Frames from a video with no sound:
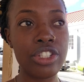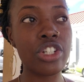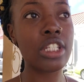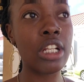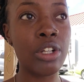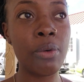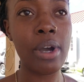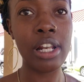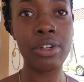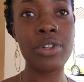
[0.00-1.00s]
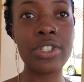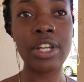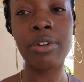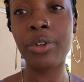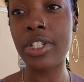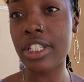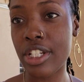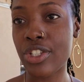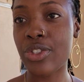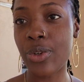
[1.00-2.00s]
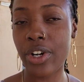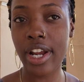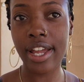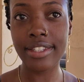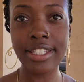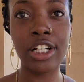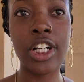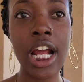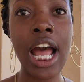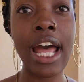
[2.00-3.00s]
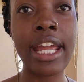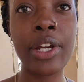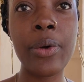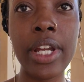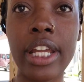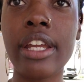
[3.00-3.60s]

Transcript: just a little while ago, so I'm going to the store and tell her hi quick.